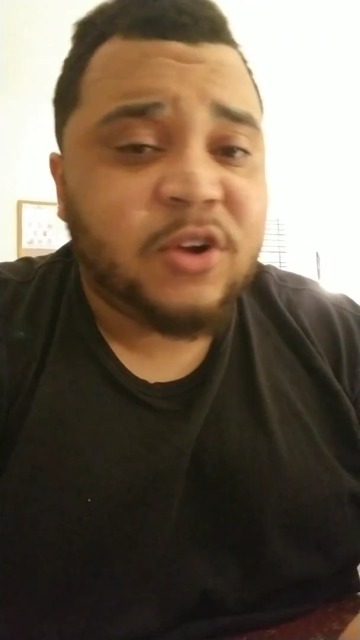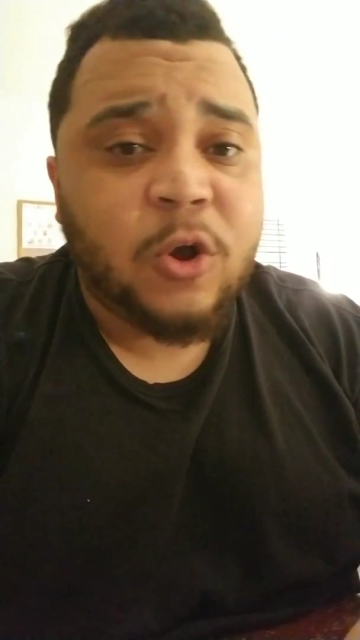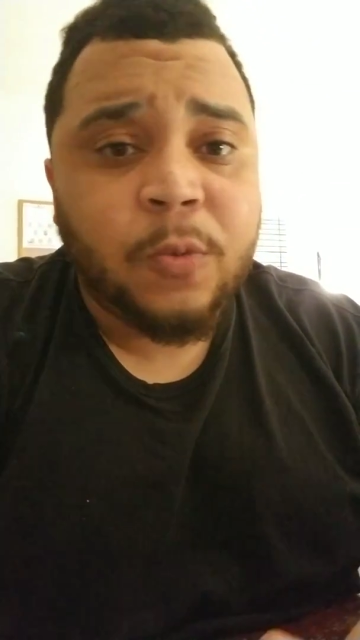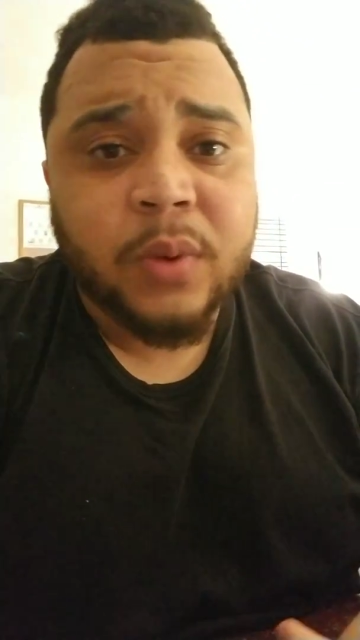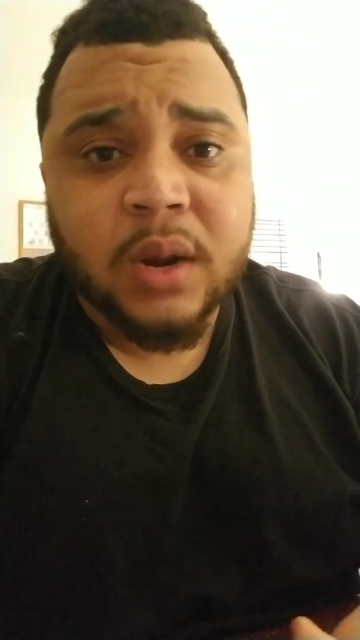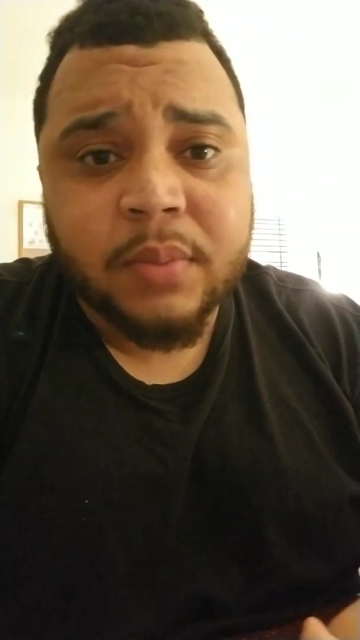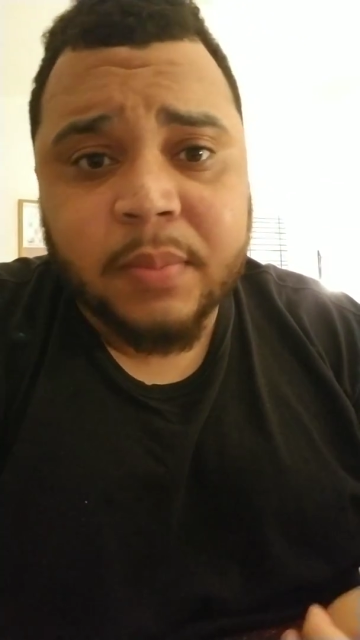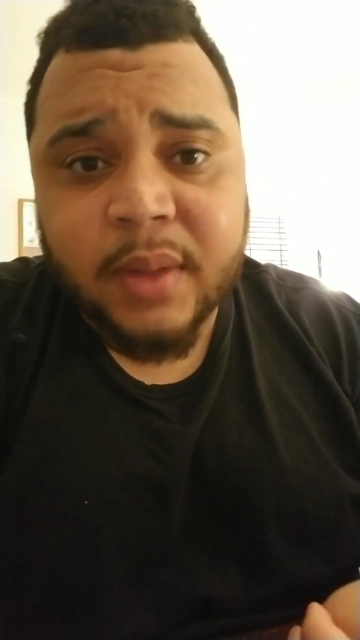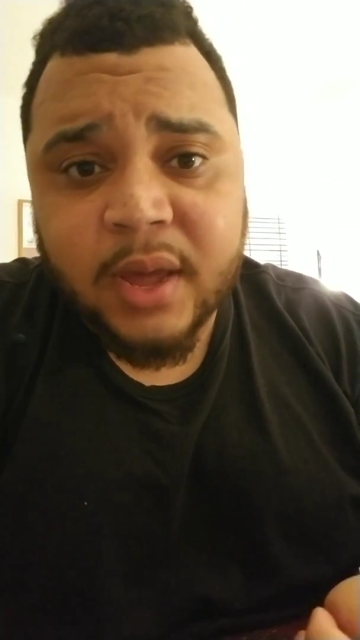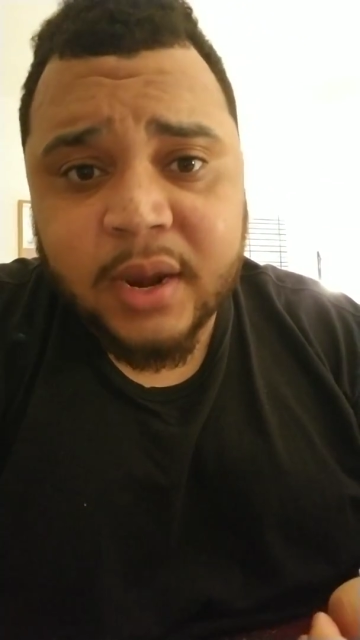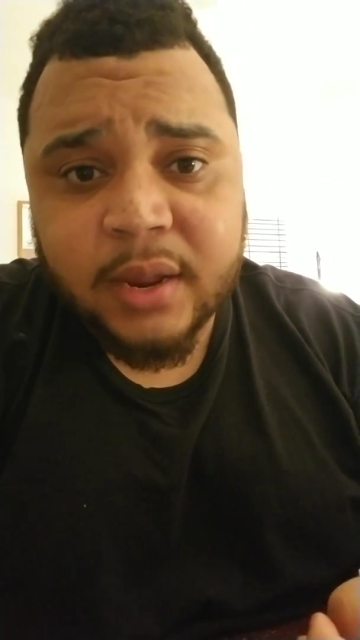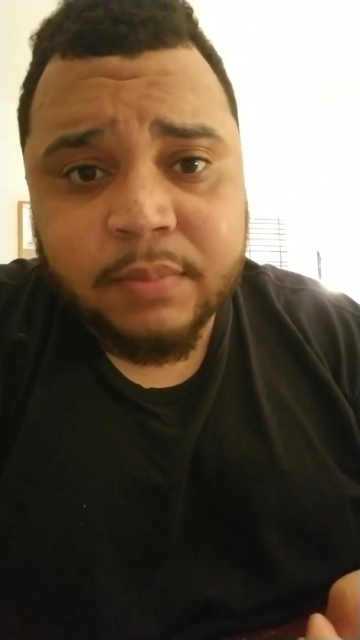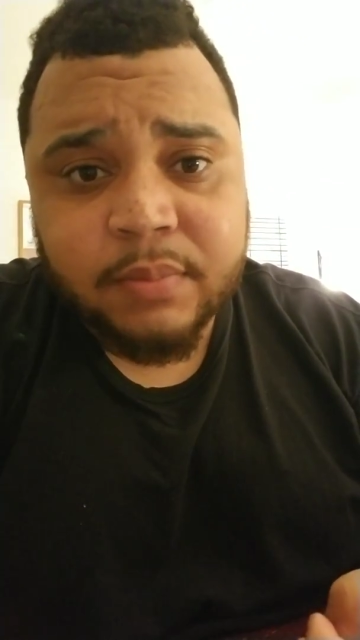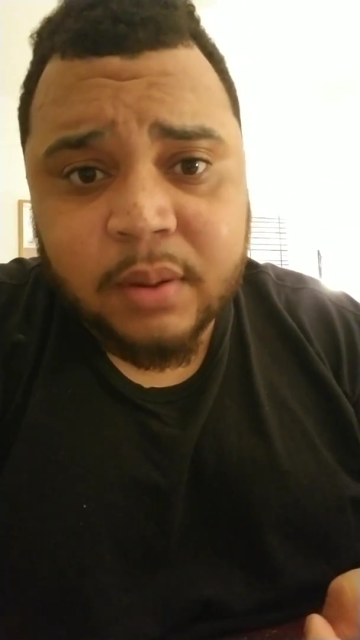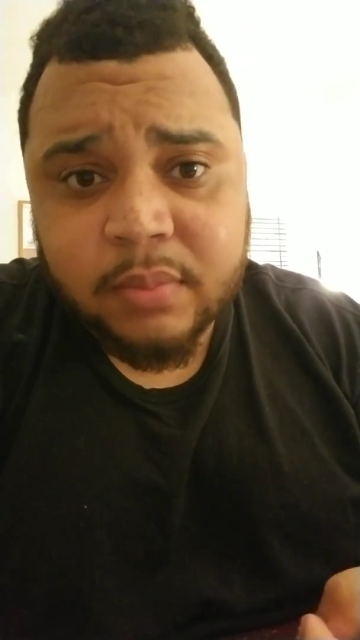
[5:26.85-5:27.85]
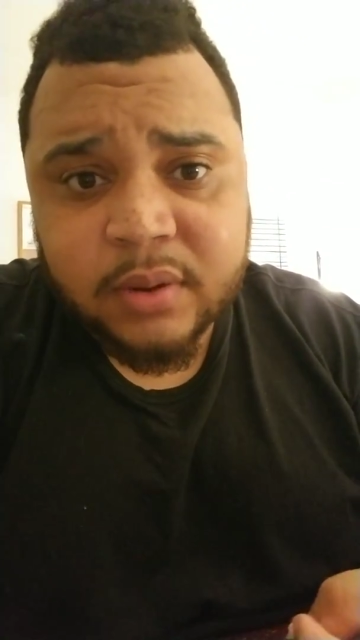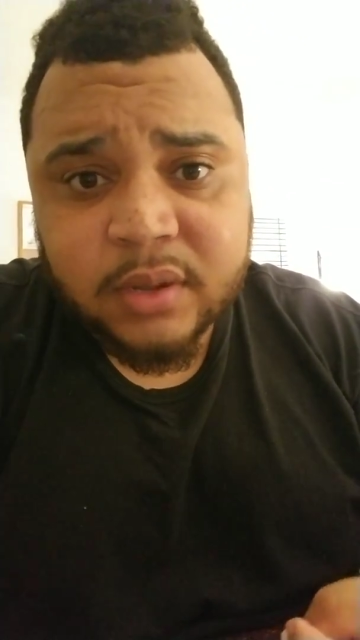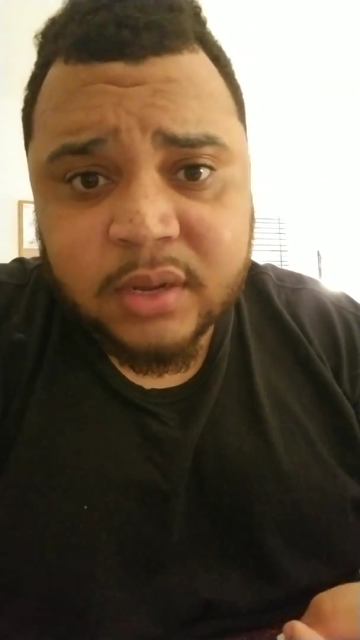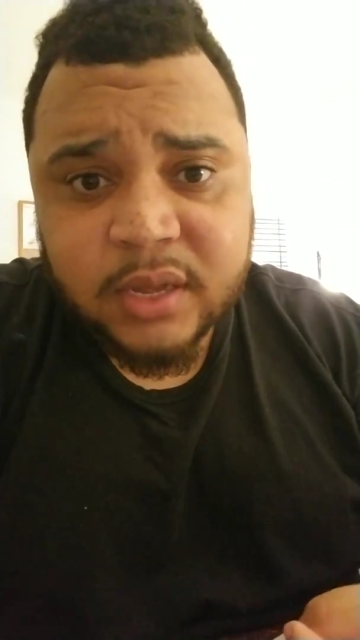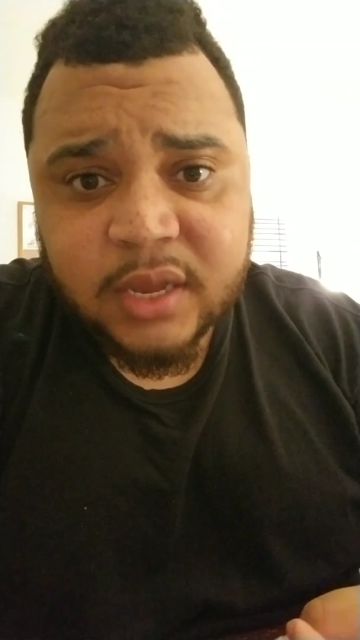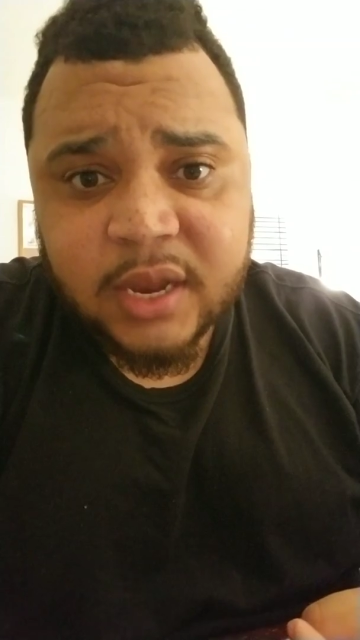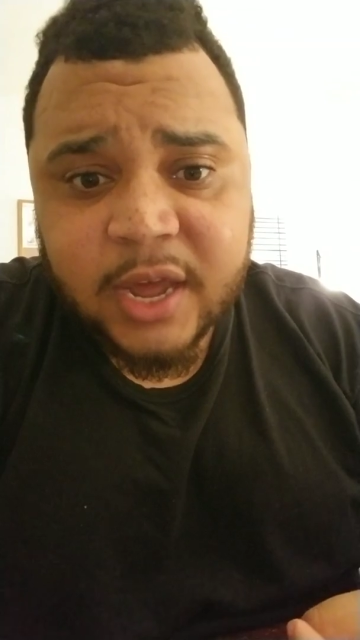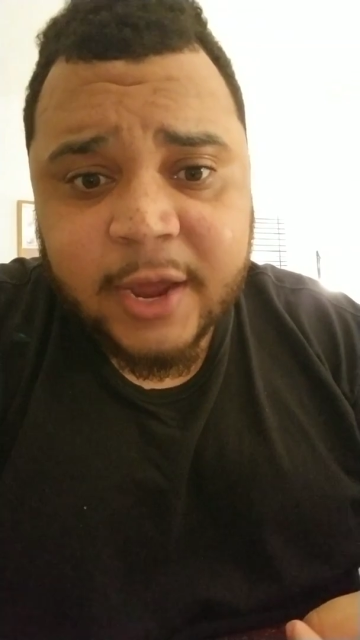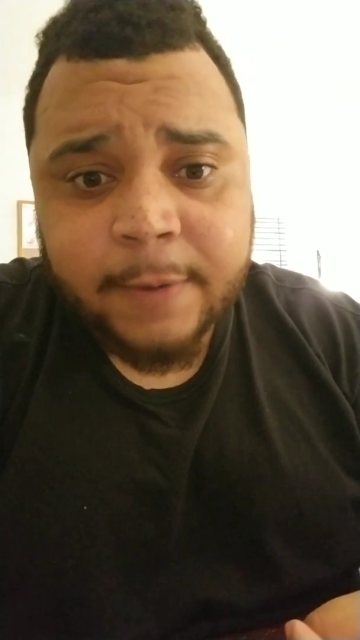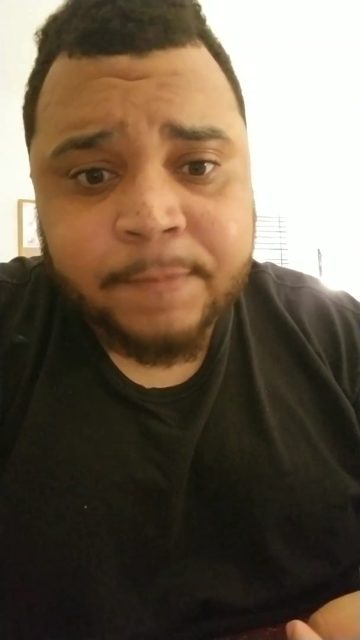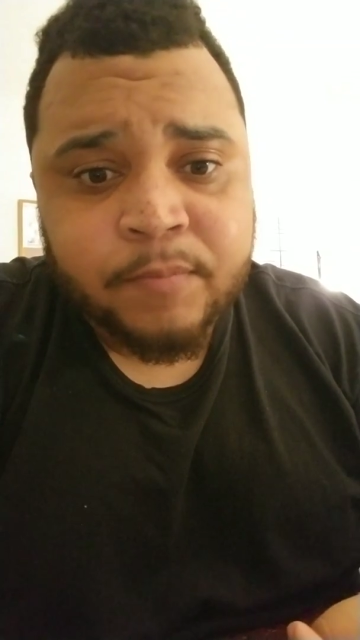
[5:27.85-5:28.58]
open up about it publicly a lot.